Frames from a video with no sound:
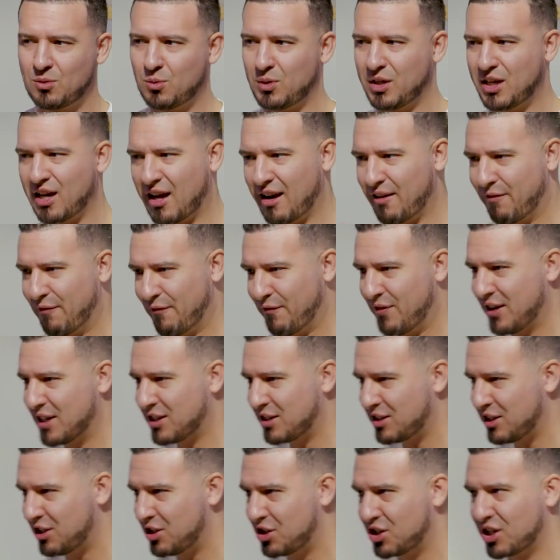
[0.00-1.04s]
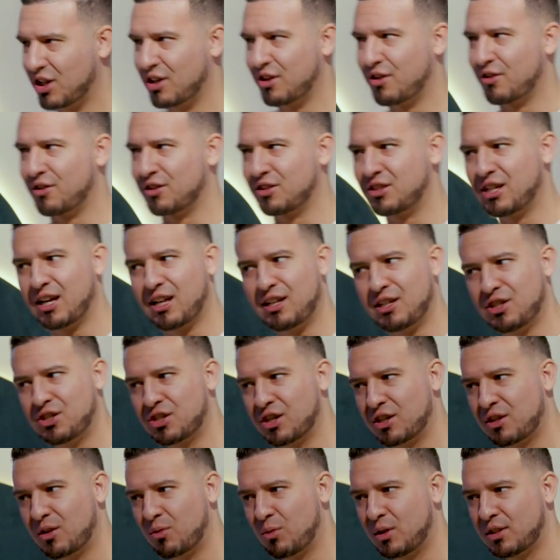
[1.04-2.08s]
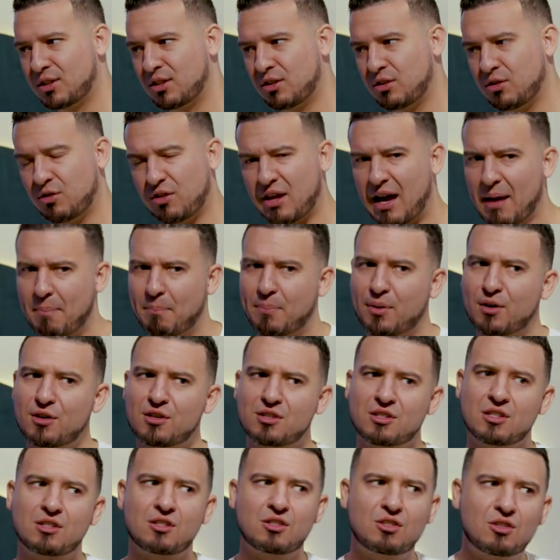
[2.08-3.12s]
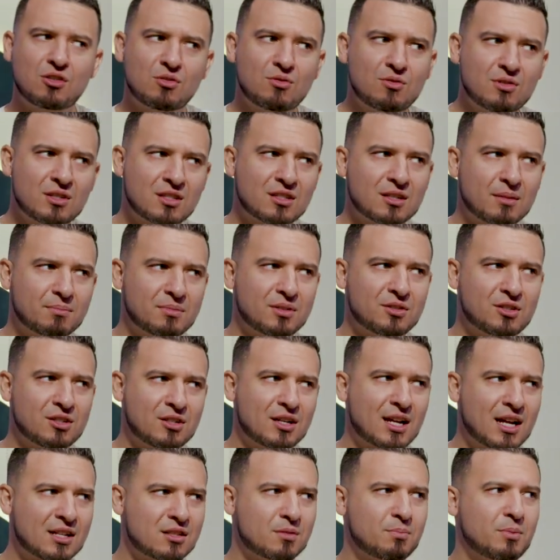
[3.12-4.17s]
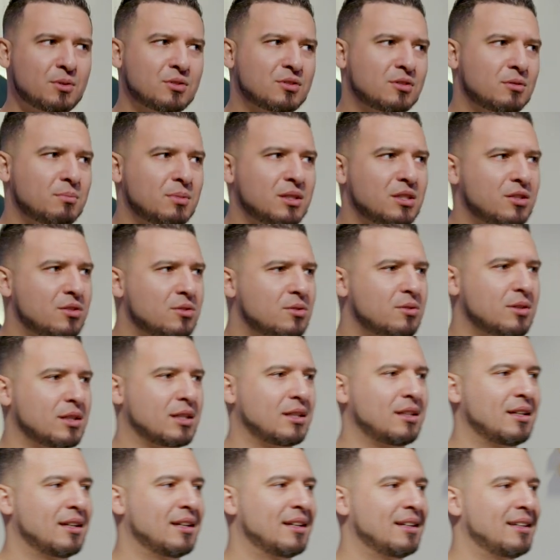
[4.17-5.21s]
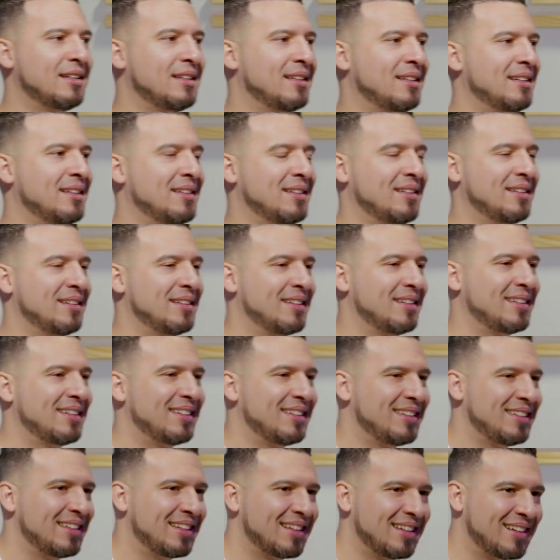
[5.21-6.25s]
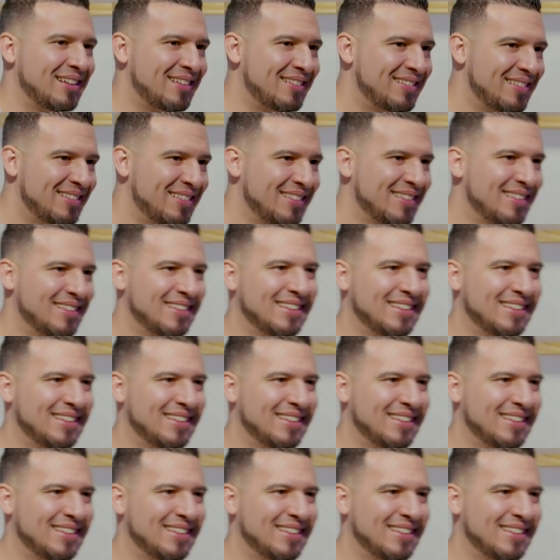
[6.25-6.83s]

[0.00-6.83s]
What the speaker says: We got to fix each other and tell each other what to do. That person's doing something they're not supposed to be doing. You know?